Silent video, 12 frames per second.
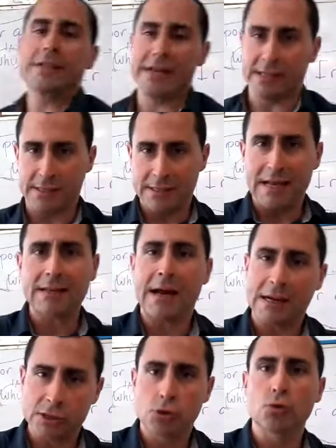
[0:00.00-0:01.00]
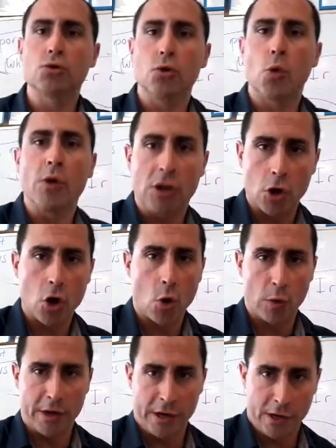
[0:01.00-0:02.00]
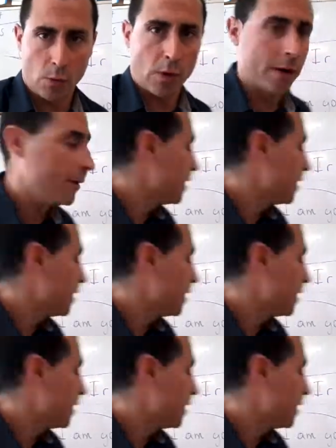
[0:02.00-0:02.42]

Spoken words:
Yes, that has to do with going anywhere.